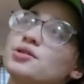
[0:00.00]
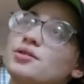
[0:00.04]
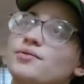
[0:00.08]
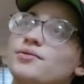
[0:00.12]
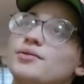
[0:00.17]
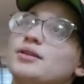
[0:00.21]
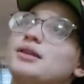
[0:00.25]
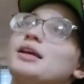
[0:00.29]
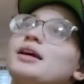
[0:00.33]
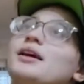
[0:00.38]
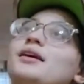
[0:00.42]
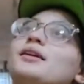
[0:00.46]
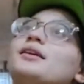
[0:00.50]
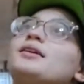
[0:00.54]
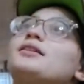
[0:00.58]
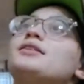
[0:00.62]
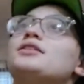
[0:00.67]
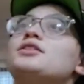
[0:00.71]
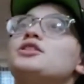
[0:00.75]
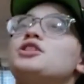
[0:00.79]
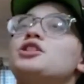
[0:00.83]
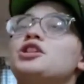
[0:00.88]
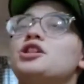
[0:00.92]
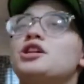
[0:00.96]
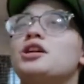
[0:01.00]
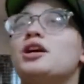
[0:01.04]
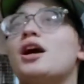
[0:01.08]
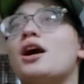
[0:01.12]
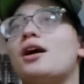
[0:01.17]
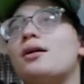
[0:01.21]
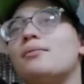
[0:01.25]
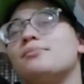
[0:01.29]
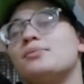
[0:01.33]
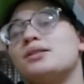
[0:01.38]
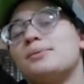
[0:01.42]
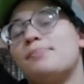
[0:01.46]
over there. She
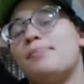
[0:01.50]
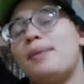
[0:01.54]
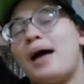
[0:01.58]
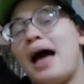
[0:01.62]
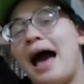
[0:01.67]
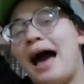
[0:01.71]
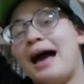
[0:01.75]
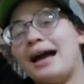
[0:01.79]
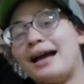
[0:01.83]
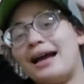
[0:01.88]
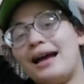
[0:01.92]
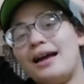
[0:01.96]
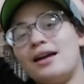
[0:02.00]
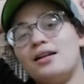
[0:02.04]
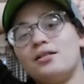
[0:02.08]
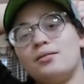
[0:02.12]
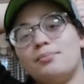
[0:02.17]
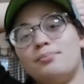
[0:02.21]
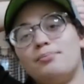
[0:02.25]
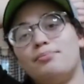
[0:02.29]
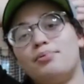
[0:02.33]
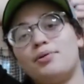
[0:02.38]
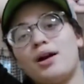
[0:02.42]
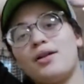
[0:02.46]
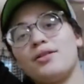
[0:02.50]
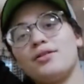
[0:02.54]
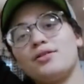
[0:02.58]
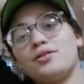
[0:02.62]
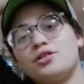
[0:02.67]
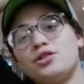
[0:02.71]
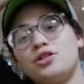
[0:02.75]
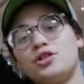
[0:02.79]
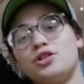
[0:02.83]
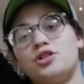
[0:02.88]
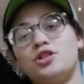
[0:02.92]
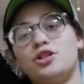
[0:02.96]
comes back and her
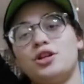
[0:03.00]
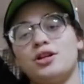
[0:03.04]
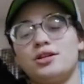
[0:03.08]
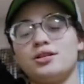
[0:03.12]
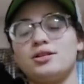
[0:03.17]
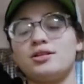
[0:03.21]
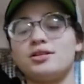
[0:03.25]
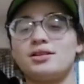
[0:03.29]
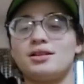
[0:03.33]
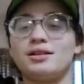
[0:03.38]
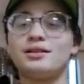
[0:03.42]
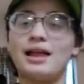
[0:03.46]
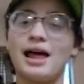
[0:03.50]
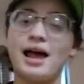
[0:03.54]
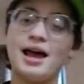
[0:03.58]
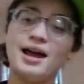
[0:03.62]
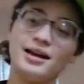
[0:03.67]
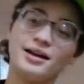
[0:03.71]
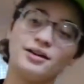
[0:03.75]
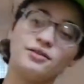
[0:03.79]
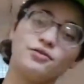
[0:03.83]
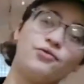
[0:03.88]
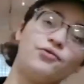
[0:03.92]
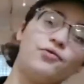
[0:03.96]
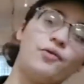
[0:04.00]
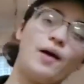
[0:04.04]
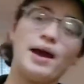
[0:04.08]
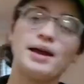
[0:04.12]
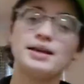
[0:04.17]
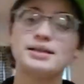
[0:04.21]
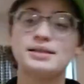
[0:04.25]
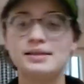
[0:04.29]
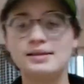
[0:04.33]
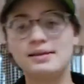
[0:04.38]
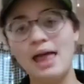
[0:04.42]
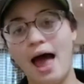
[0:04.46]
brother's just laying
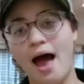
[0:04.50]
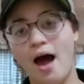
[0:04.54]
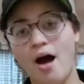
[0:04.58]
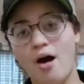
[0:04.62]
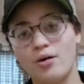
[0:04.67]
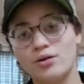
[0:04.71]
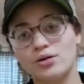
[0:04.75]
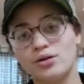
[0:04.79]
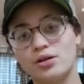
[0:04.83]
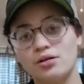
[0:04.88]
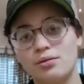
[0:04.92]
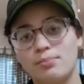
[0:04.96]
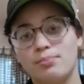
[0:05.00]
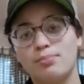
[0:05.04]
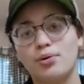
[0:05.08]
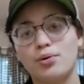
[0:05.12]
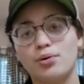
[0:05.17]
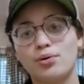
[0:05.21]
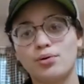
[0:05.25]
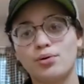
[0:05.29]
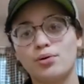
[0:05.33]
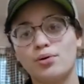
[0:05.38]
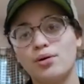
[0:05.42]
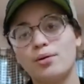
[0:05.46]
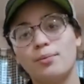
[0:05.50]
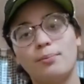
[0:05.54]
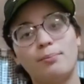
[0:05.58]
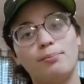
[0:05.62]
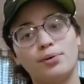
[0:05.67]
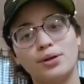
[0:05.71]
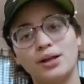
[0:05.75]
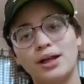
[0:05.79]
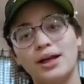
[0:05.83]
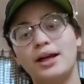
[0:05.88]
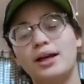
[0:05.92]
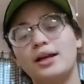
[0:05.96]
face down in the pool,
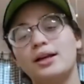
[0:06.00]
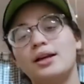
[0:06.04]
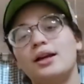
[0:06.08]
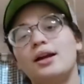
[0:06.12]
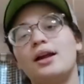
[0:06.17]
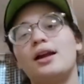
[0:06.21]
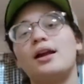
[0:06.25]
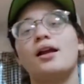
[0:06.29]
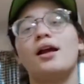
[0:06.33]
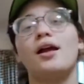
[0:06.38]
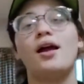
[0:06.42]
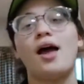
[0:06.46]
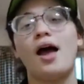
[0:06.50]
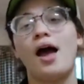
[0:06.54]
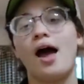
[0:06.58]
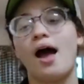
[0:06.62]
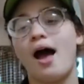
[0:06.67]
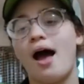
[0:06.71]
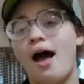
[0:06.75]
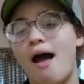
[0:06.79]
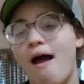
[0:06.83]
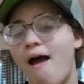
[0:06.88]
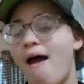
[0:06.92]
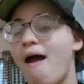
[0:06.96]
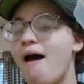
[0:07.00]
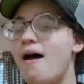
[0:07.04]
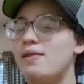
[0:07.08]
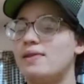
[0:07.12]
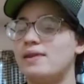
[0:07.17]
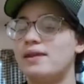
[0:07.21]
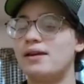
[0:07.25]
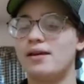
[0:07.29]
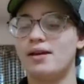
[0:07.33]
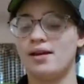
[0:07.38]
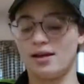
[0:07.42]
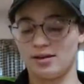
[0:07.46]
bleeding.
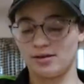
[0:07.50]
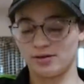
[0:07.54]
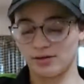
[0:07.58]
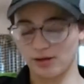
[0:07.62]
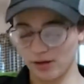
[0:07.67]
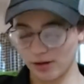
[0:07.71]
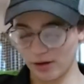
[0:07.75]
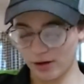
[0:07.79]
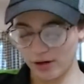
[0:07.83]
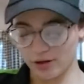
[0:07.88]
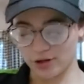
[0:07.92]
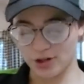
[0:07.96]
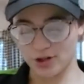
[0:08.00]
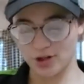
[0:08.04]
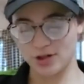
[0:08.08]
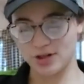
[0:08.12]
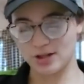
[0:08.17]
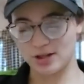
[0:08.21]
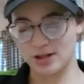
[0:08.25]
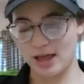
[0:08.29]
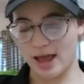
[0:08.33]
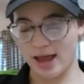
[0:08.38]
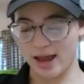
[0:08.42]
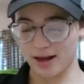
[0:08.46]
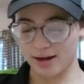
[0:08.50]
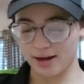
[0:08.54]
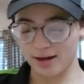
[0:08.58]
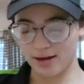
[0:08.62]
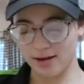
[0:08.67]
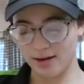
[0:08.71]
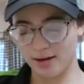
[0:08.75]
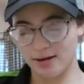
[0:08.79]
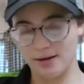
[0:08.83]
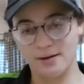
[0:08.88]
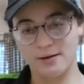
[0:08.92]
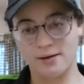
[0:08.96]
And there are just like